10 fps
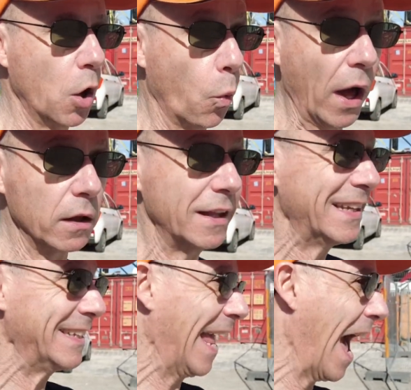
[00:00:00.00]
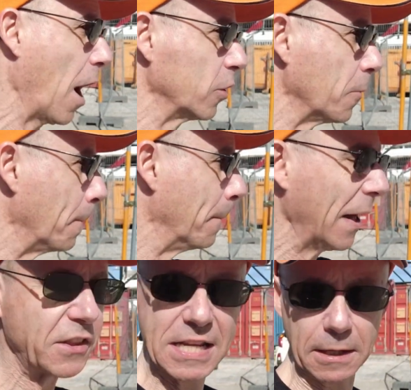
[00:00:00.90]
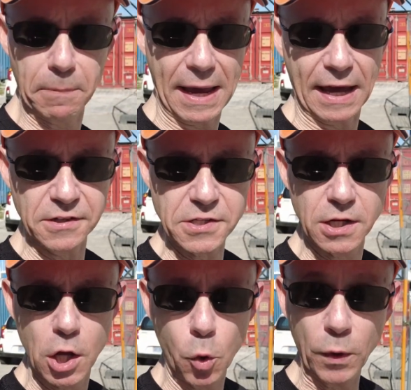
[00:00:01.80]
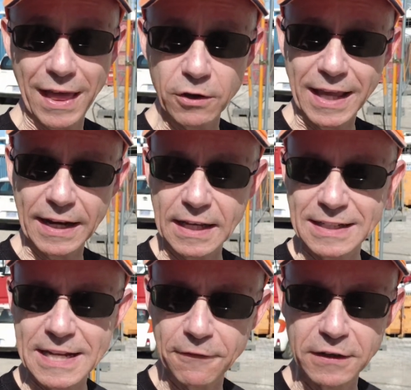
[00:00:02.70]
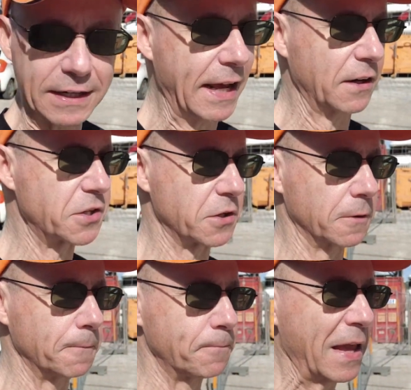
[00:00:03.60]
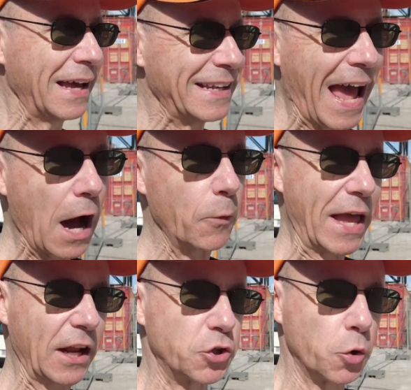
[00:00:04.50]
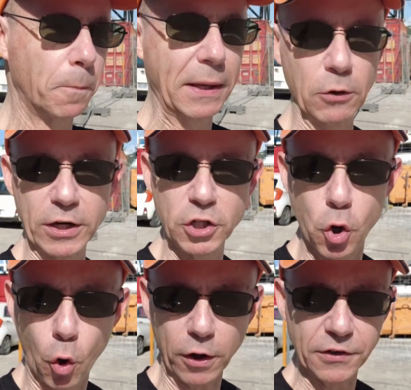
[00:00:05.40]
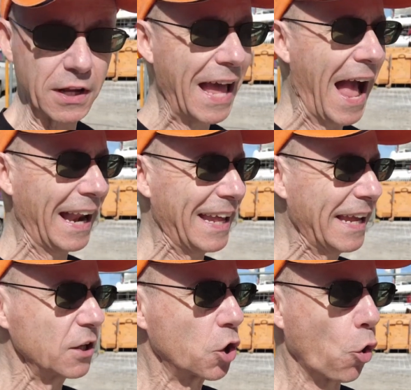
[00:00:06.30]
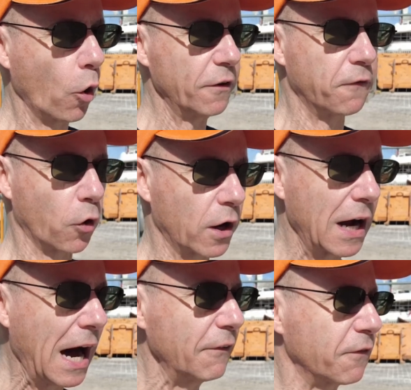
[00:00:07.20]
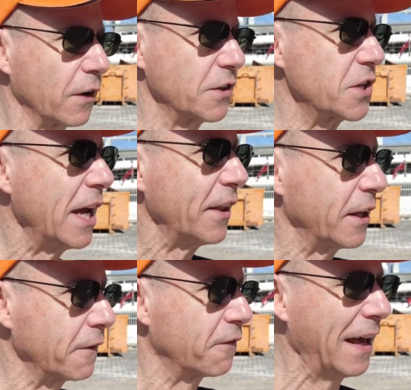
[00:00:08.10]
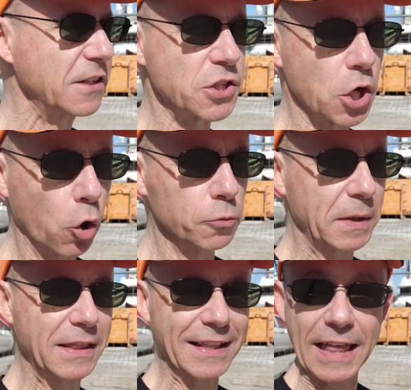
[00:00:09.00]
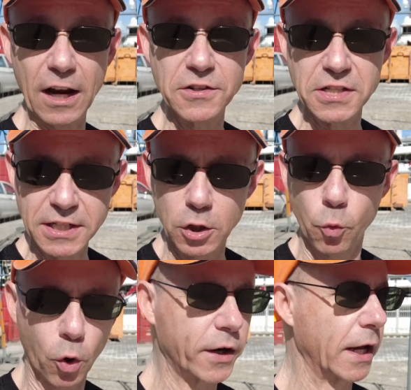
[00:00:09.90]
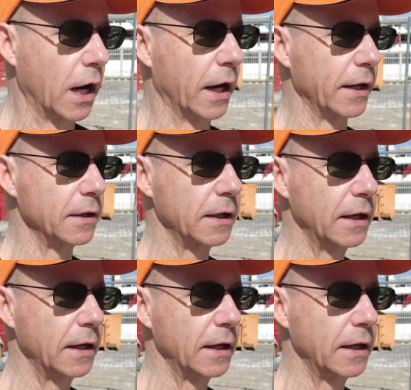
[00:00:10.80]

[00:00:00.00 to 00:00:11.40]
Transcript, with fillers: Well, now months had passed without getting a definite answer. Now we had to appear in court. And in court for a conference, the defense told me that they are still working on it.